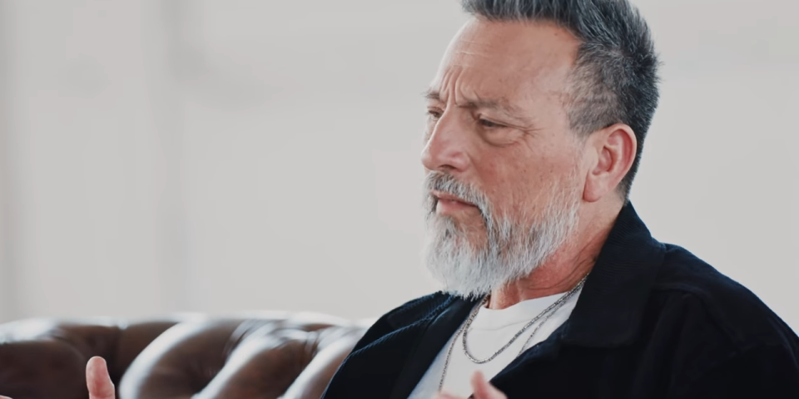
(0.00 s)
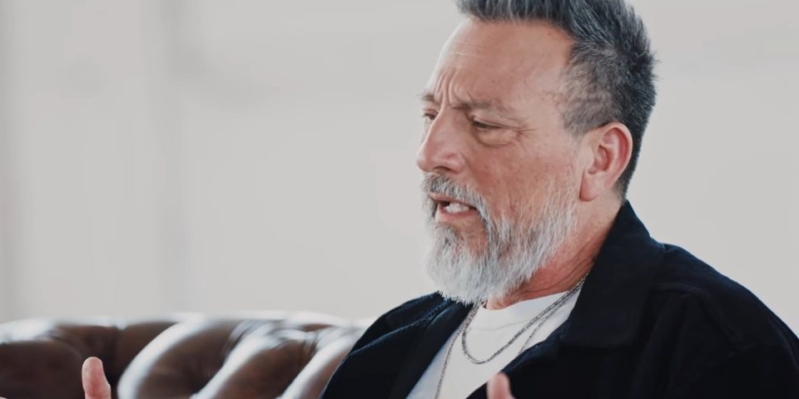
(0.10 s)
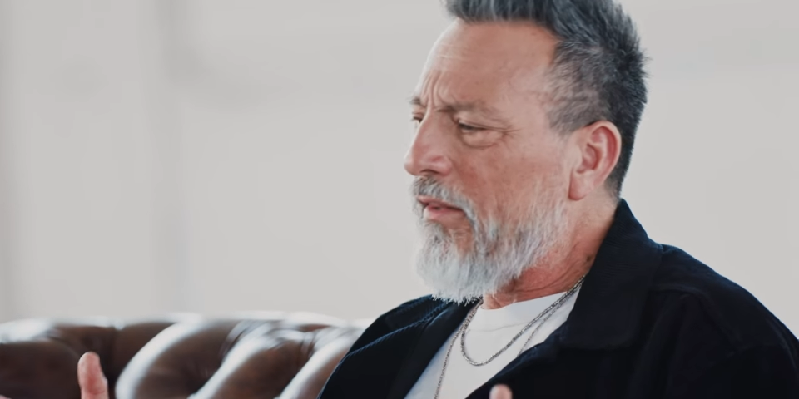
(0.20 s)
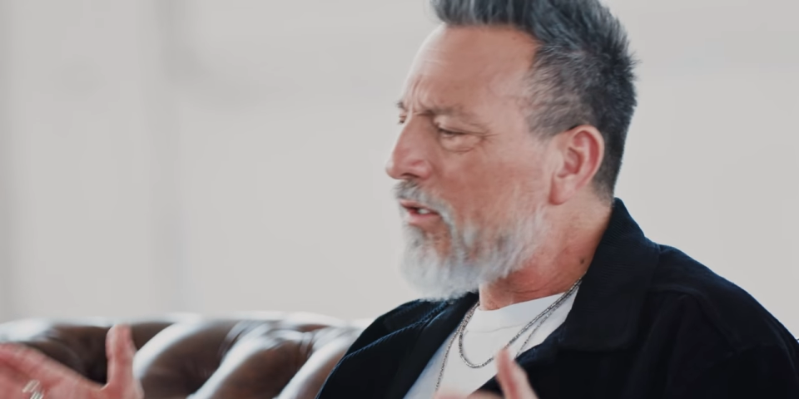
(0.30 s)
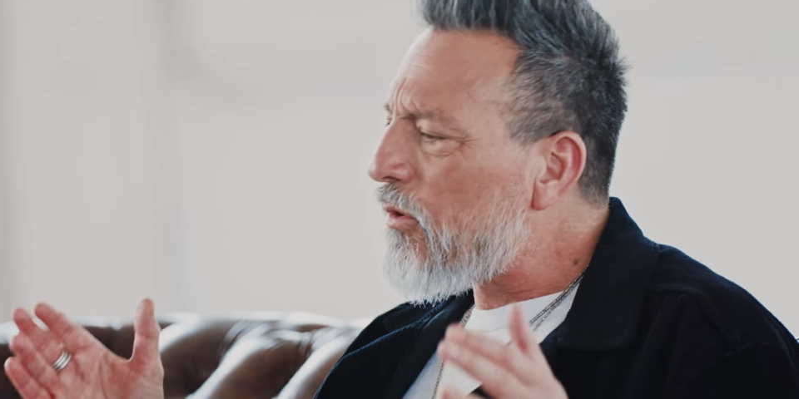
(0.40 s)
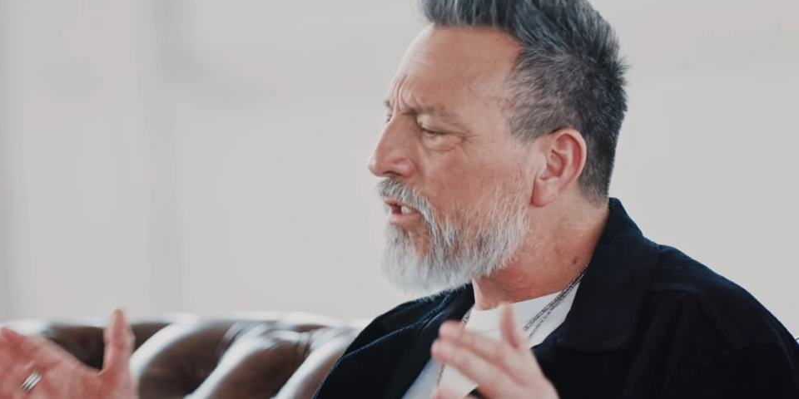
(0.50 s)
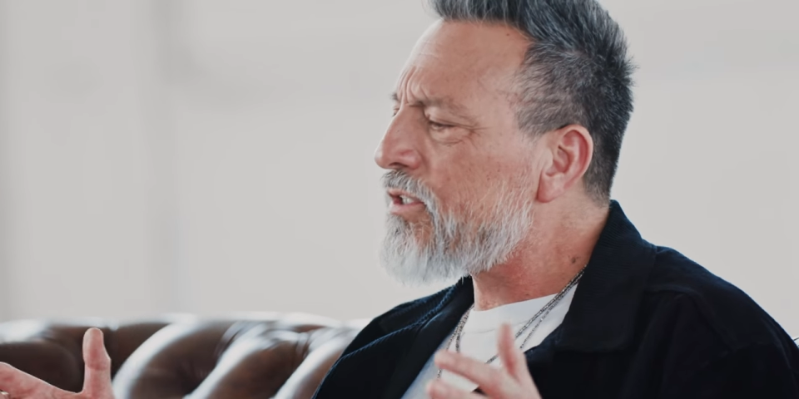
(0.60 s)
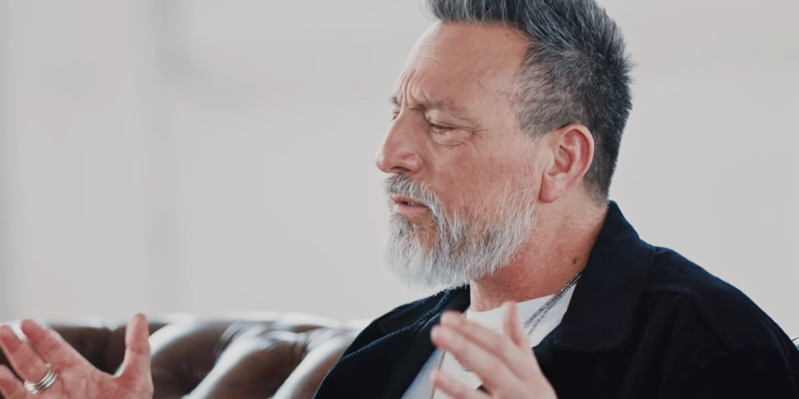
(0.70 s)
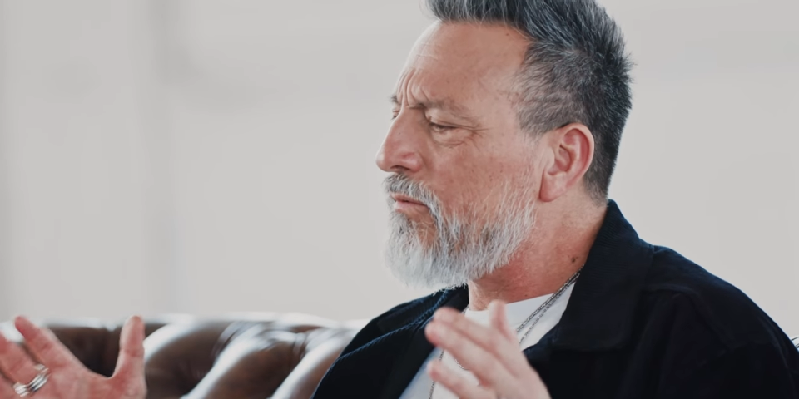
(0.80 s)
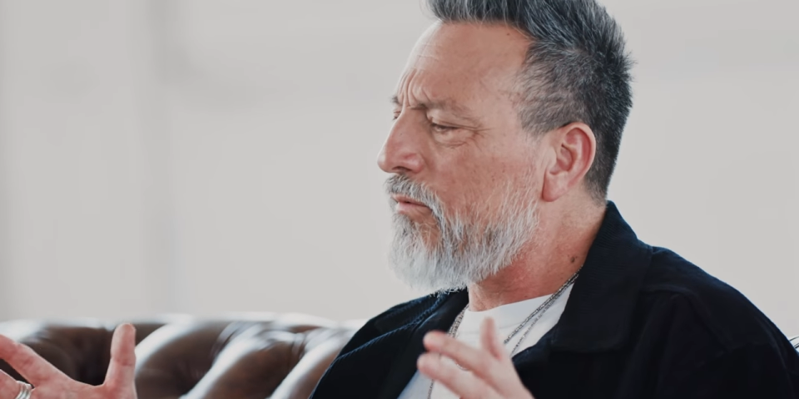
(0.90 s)
And the
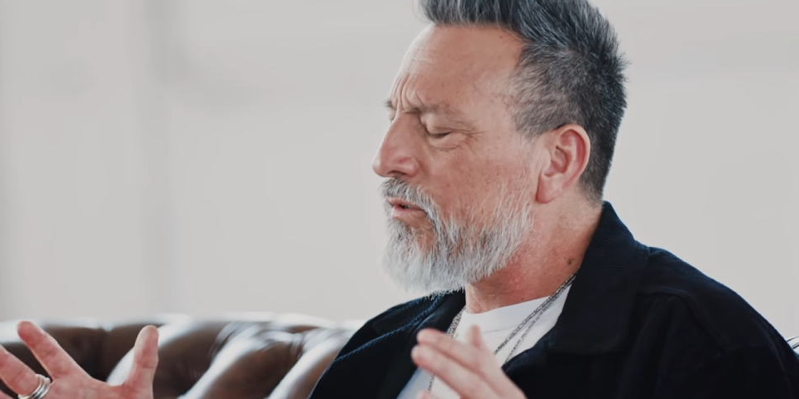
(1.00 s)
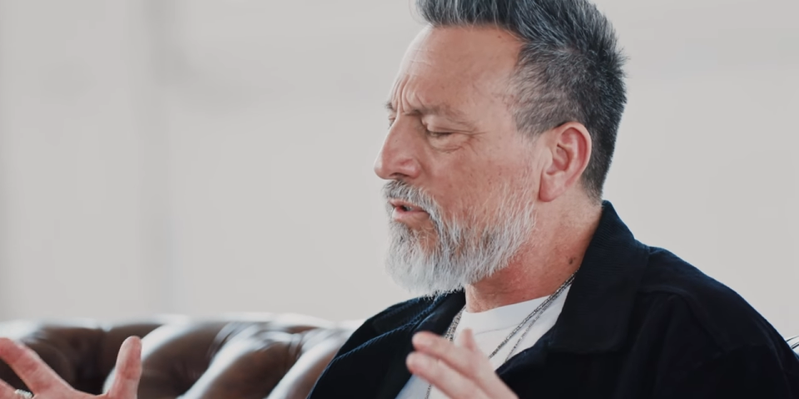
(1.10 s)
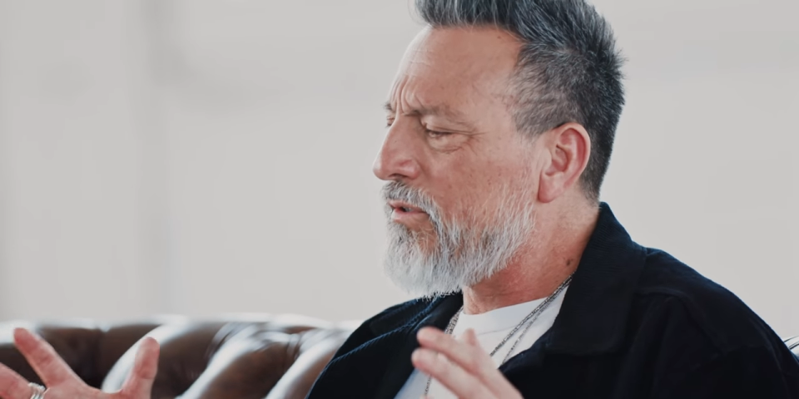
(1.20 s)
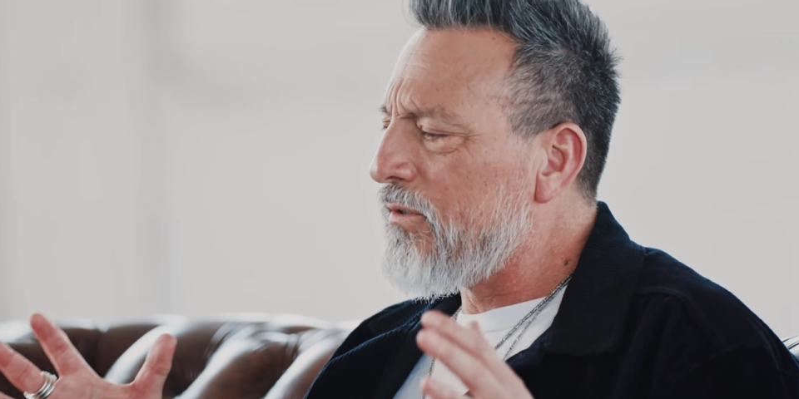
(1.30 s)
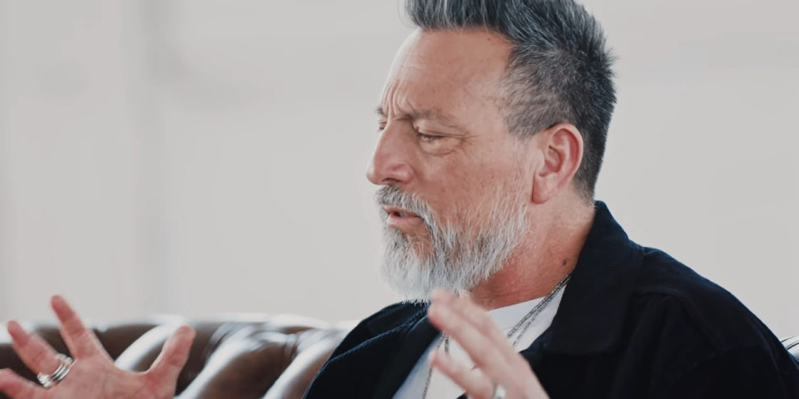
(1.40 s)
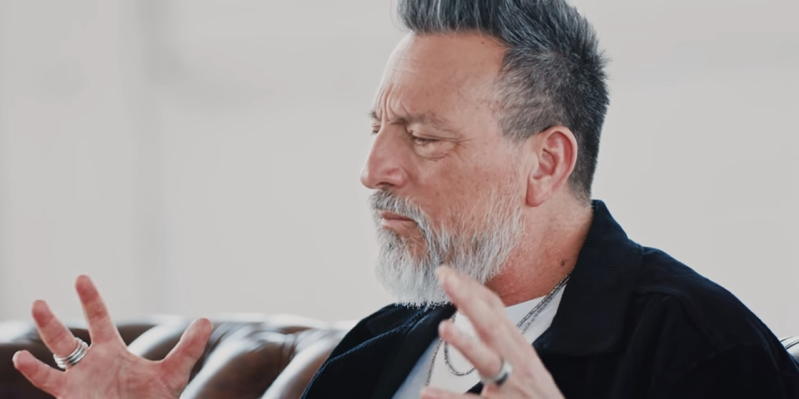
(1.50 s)
question was to